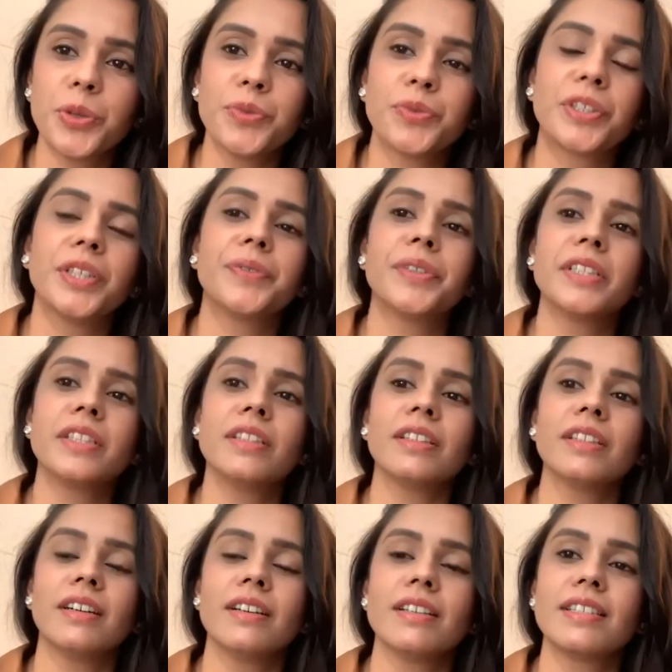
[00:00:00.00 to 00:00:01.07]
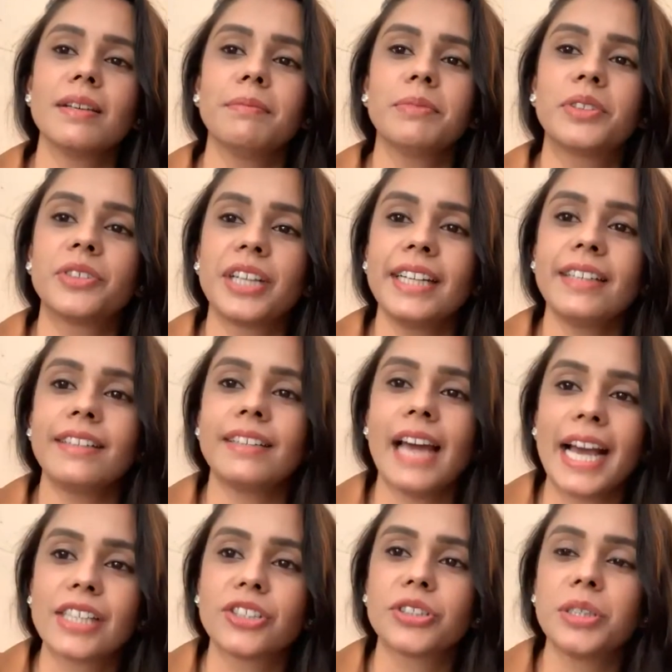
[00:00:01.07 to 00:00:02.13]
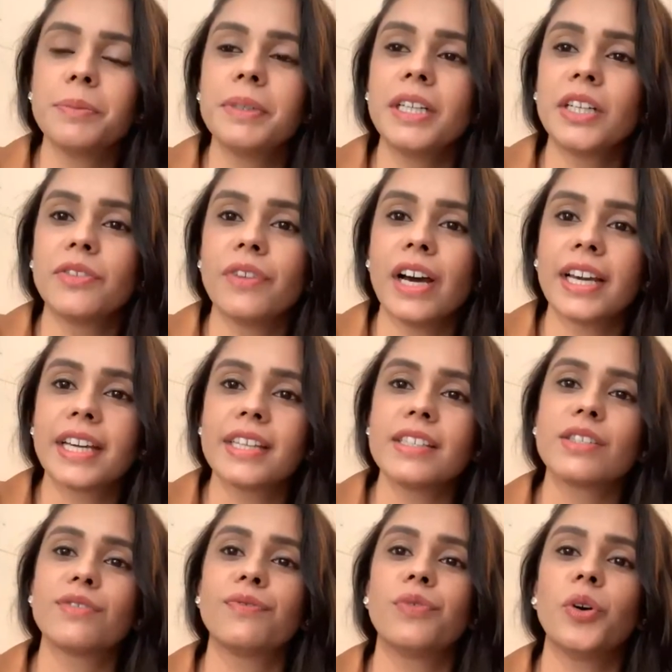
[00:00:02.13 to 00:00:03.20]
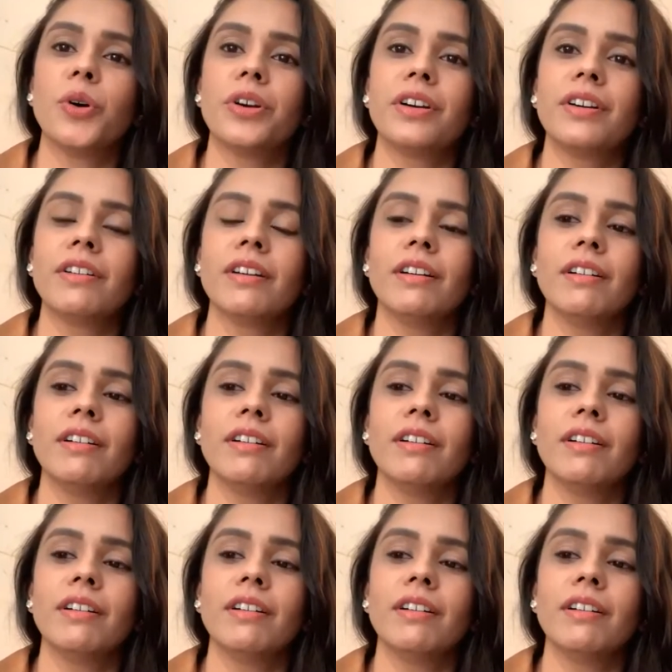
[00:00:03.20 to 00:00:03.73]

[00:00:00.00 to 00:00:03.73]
you've given some great actionable advice for